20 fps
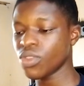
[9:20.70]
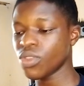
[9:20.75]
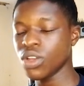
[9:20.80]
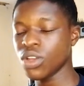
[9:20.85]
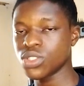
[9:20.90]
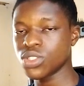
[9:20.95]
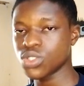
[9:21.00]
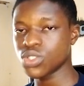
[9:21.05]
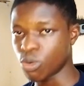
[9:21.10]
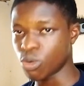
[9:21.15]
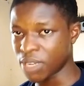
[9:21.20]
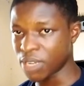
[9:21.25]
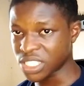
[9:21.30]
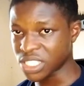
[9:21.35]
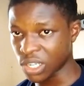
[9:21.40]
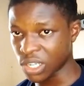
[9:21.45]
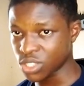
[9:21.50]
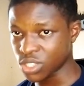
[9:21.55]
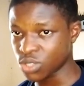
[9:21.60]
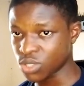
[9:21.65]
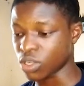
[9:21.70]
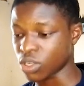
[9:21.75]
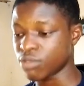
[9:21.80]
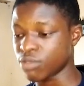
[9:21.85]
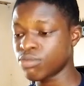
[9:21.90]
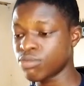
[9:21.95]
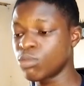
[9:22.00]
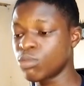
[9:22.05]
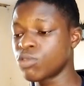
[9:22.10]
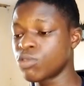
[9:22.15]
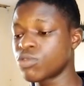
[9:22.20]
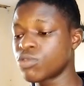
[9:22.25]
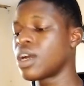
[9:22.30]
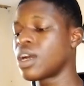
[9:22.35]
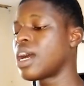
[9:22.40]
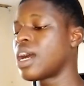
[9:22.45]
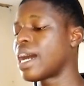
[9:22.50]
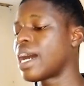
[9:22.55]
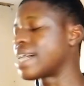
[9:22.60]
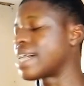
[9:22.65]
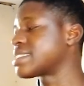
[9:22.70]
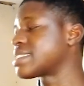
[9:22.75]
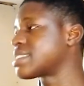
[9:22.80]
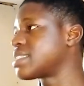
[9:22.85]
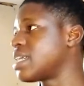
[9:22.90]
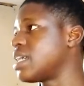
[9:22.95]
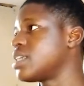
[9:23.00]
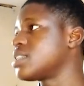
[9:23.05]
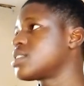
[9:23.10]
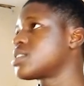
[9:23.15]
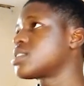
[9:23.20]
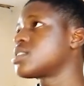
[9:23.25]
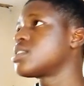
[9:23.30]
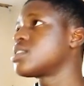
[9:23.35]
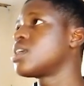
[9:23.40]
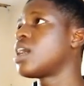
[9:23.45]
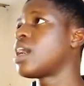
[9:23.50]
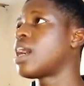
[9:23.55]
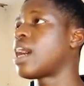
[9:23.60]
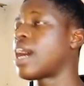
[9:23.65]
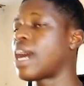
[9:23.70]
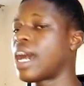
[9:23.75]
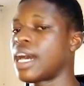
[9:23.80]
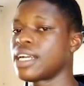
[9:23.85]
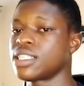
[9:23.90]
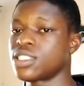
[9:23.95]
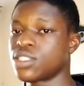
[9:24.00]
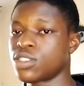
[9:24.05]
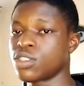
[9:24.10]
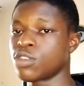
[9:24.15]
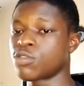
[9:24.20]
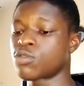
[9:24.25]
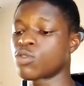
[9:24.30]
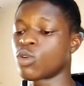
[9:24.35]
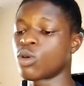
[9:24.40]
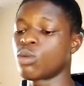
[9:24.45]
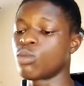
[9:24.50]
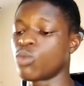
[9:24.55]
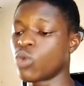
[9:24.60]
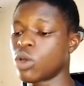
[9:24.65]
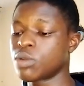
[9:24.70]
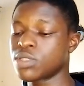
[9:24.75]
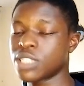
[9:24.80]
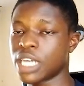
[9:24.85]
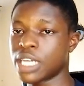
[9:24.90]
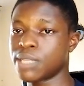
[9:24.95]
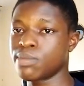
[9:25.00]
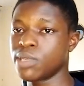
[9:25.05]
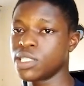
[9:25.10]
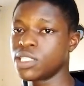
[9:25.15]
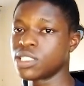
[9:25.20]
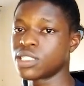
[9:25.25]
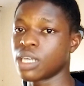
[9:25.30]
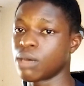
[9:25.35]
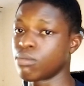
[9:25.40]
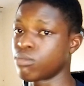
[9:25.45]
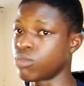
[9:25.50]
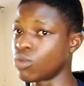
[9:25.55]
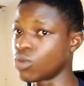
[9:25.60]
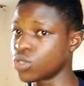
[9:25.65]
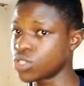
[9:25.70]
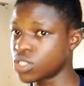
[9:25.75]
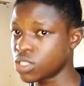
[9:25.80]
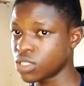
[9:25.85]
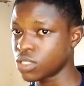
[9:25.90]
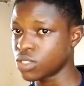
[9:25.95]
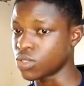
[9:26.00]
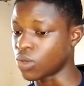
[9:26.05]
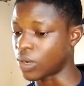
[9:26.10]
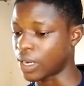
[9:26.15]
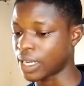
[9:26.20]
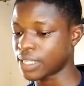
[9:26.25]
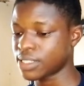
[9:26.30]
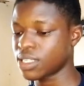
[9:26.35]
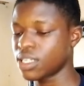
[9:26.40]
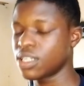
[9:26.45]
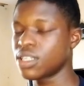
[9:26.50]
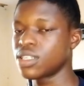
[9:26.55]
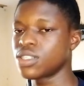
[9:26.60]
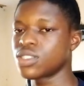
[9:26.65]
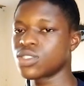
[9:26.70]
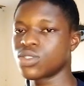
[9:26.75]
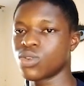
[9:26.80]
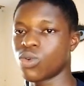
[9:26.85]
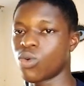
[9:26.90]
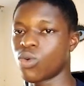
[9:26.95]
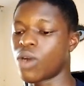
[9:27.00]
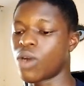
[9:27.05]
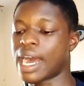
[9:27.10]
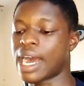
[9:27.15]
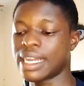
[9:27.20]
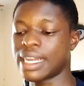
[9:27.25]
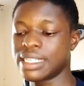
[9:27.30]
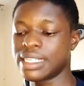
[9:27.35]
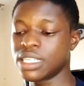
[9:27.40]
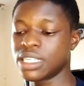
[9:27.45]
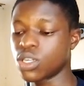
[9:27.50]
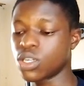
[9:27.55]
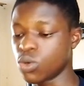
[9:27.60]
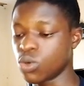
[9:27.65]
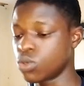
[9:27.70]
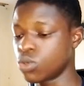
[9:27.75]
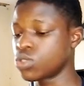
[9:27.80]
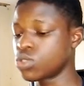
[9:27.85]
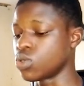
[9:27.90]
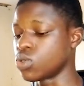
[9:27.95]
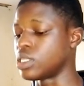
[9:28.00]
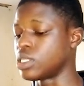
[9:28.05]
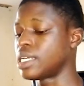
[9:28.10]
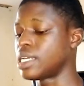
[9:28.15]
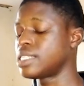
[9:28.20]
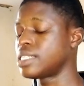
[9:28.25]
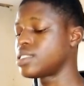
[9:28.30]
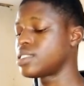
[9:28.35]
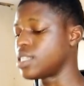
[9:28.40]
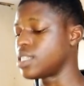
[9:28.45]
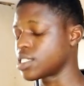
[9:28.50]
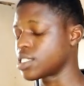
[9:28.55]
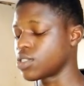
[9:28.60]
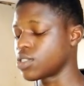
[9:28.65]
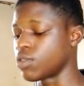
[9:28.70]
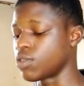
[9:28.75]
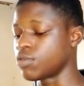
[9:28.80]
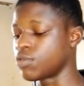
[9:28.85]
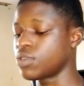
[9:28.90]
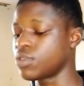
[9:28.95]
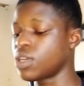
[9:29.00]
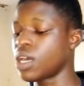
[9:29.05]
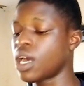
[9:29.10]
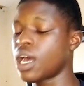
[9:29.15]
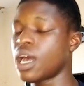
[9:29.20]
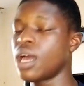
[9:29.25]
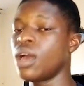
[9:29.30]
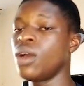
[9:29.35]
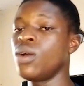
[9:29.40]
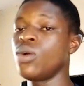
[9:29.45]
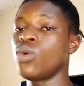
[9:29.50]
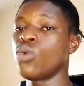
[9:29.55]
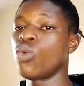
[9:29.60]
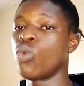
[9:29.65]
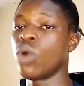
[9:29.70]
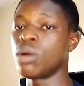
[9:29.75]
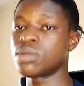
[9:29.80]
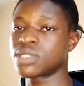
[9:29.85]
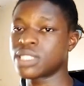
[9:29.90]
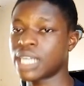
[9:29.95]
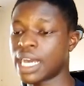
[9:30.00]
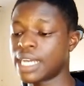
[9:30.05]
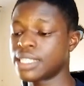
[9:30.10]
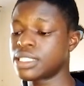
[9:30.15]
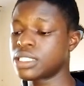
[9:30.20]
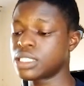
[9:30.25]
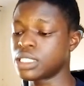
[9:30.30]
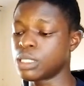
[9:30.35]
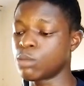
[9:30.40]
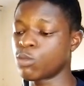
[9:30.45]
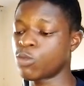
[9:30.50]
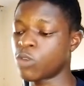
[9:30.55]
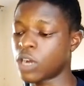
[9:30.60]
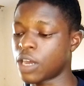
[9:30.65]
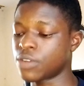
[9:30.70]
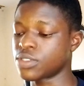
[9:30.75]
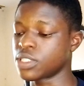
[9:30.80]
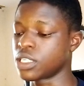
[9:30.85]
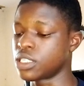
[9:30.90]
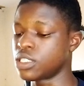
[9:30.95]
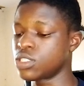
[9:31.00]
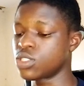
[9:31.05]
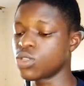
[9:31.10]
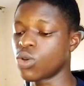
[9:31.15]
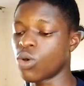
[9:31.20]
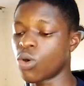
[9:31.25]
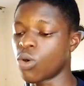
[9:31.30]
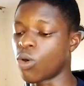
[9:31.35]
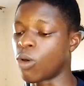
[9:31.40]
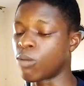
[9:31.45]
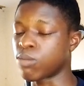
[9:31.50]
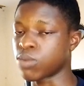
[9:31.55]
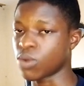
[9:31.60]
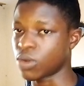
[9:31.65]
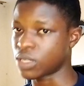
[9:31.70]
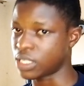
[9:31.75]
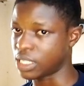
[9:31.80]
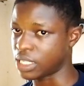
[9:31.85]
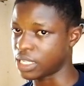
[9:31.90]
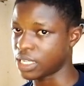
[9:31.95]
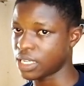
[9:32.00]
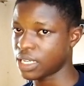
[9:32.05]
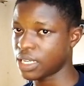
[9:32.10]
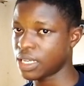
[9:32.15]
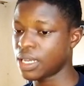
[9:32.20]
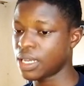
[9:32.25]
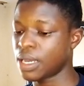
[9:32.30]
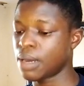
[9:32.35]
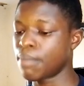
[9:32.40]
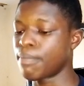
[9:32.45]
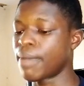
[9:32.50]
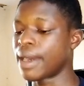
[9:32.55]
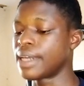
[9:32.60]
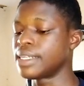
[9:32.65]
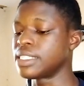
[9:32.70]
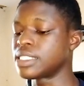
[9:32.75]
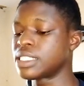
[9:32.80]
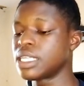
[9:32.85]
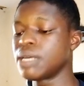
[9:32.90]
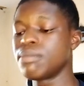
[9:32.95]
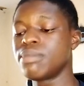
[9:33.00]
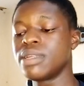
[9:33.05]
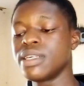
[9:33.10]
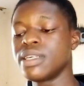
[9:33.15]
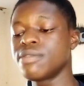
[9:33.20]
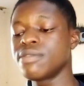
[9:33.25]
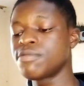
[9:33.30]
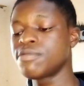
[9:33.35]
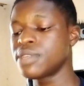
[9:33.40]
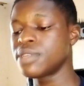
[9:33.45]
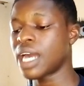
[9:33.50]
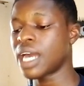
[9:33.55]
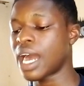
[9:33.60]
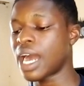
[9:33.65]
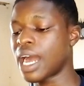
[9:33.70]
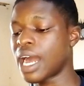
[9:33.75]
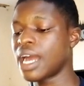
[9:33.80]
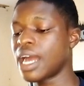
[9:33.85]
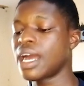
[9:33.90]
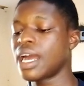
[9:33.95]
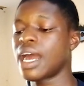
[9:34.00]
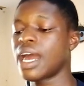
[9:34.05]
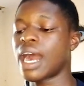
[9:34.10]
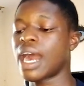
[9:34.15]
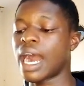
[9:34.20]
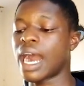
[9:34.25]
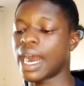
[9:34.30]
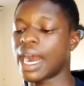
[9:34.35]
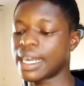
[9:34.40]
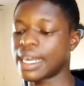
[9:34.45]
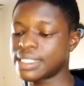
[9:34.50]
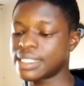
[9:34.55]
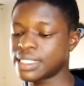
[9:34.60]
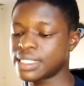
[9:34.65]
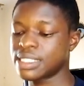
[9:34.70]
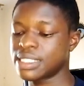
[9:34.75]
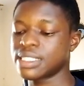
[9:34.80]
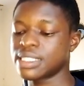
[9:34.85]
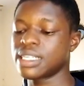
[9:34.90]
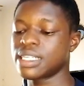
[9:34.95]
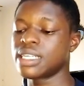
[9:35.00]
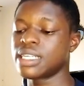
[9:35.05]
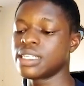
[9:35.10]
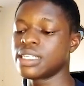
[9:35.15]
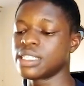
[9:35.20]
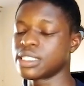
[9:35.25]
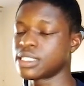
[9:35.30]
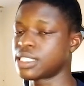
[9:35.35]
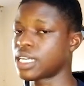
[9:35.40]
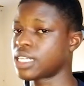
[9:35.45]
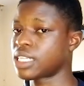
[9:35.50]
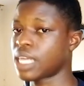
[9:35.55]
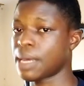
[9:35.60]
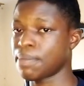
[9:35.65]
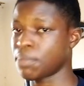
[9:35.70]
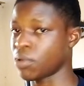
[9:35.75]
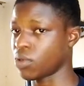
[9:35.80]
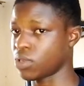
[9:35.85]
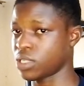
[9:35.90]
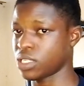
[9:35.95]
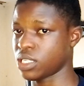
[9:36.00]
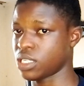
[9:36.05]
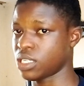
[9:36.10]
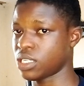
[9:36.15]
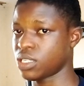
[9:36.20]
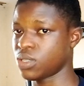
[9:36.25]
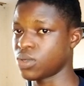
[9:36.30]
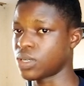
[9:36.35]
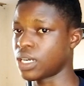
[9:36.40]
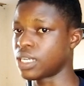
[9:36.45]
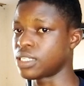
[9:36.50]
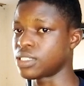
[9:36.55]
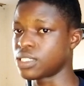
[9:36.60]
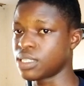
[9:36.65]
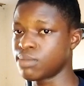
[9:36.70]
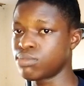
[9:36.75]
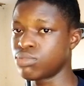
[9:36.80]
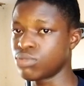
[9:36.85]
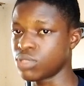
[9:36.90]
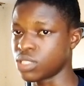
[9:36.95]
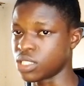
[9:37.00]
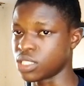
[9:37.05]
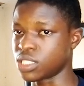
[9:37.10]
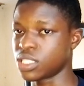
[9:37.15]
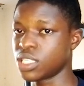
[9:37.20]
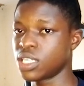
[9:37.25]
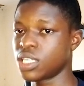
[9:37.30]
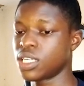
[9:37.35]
So let's how to remove AdSense ads from website pages and posts, you ask. So adding code to the head section via website theme files editor or plugin. By disabling via Ads Inserter plugin, you can disable it.